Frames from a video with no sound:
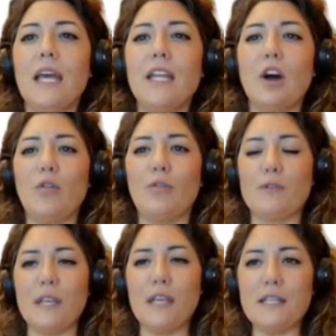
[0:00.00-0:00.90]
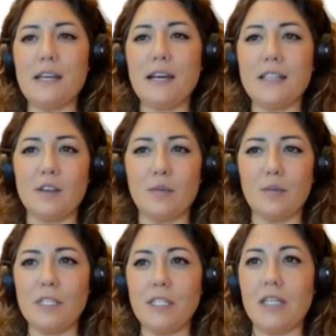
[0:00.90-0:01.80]
It offers insights on
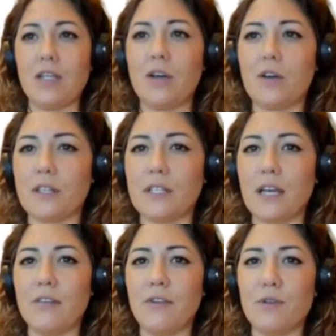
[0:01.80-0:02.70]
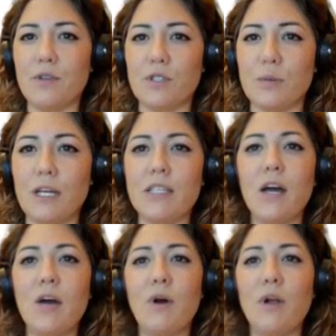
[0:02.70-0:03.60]
meeting current and future demand
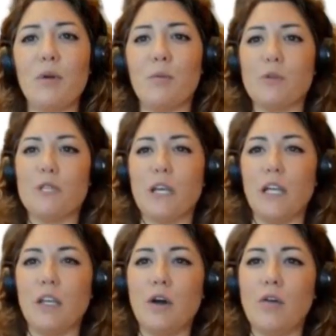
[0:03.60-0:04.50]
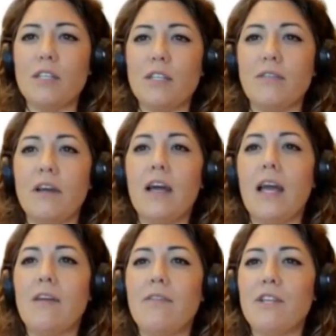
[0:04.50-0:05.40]
while promoting innovative,
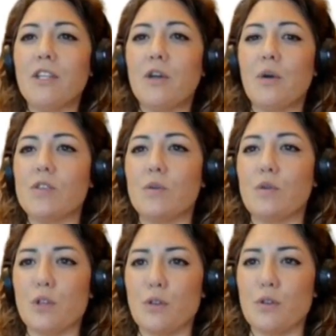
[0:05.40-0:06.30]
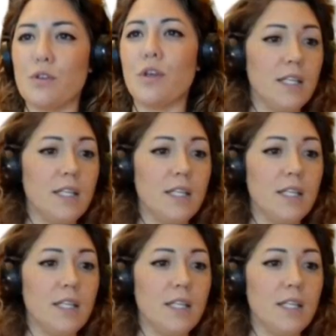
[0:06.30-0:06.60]
efficient solutions.